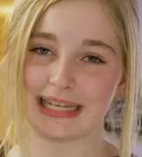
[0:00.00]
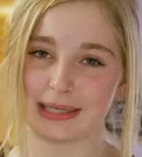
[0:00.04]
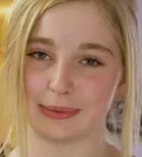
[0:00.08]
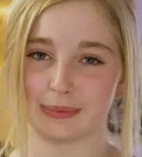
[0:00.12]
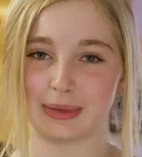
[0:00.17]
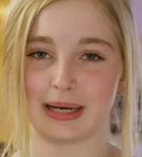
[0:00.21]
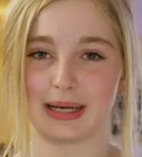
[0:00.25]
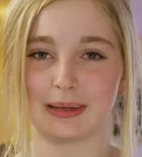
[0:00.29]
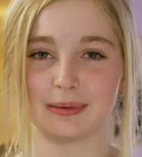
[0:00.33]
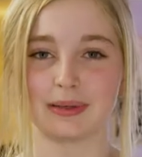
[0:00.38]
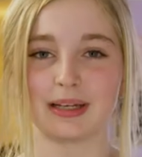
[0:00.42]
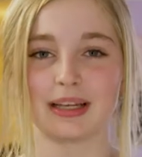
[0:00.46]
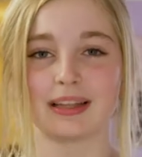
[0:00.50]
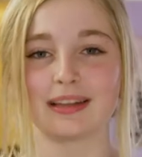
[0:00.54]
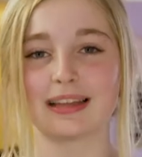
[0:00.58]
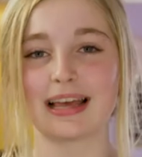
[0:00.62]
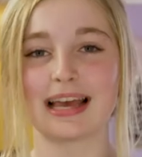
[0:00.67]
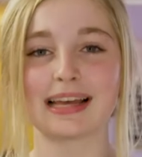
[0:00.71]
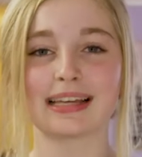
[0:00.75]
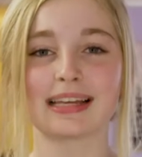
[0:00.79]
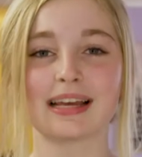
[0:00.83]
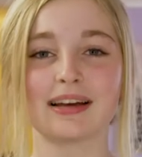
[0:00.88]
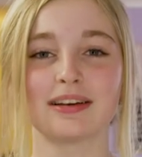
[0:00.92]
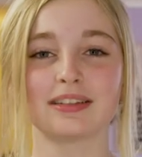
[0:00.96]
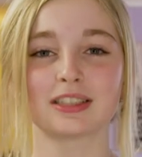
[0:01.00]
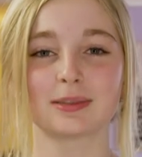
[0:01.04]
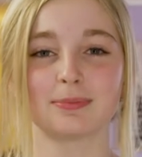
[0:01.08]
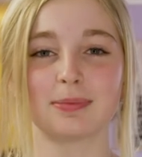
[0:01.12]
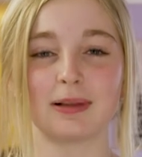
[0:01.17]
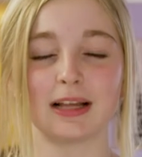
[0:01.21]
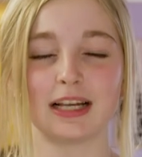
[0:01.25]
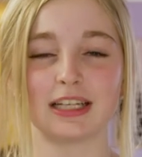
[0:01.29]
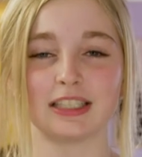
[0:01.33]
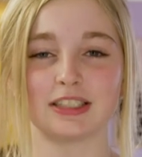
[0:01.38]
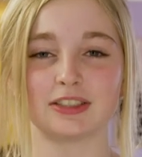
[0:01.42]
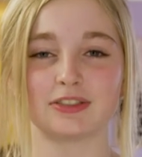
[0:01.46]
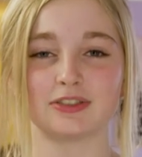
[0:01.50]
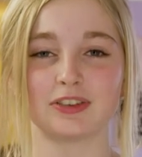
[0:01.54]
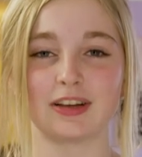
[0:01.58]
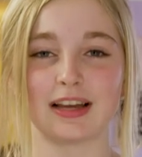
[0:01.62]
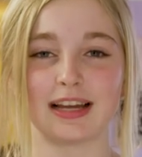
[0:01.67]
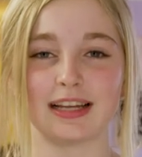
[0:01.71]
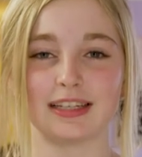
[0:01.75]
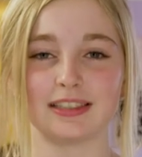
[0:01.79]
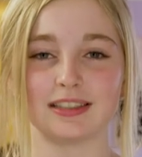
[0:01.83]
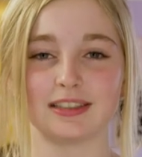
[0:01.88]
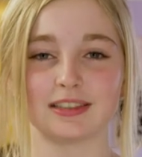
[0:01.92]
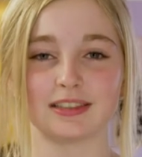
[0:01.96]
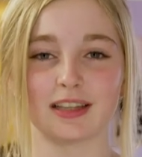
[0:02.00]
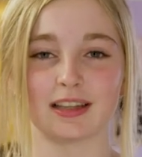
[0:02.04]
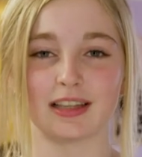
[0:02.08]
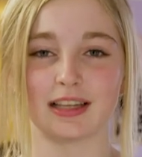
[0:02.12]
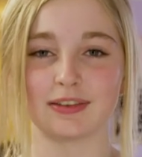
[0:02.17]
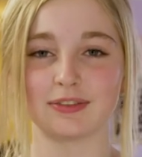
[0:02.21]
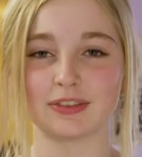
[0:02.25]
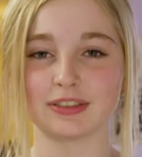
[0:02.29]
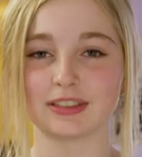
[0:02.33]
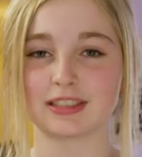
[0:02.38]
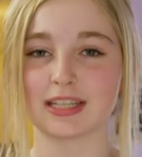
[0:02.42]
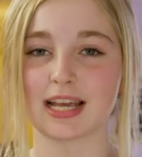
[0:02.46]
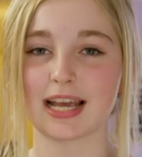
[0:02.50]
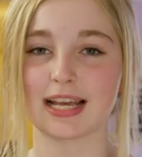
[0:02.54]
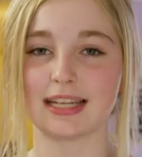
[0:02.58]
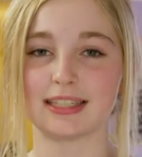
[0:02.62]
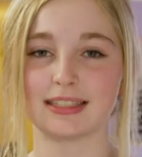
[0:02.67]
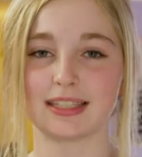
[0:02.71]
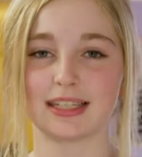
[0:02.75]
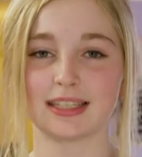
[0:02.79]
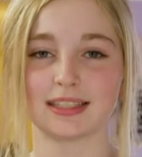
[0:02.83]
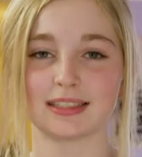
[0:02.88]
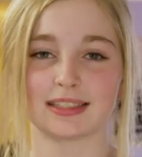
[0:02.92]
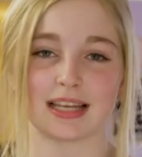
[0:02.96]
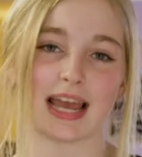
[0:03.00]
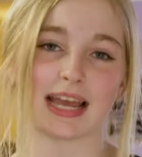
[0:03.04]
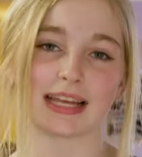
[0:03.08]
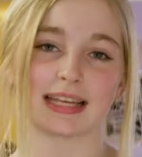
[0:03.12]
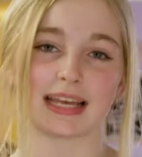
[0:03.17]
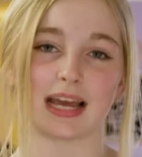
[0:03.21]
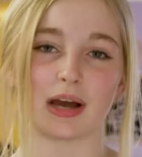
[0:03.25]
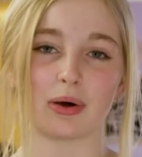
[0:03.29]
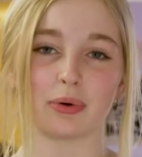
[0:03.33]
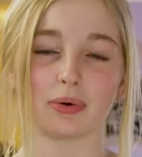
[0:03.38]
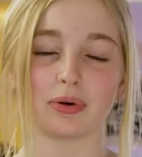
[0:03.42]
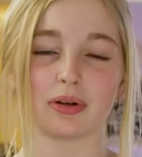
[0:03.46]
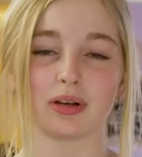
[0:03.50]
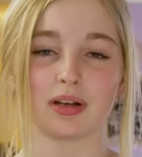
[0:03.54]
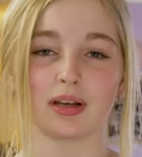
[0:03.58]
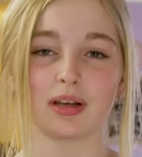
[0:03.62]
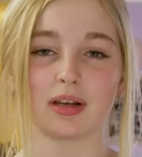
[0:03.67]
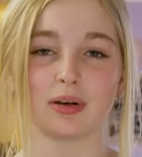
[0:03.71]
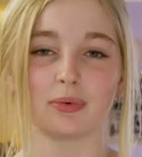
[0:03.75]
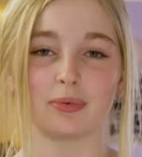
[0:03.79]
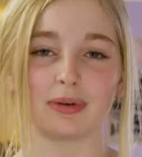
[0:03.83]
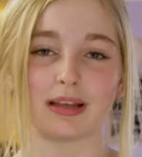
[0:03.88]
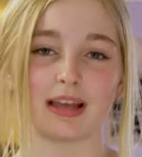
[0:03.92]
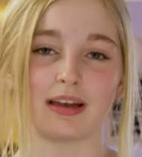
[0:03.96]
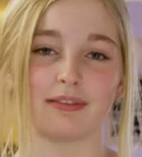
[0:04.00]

anyway, the Hangout is a place for ages 11 to 18 to hang out. We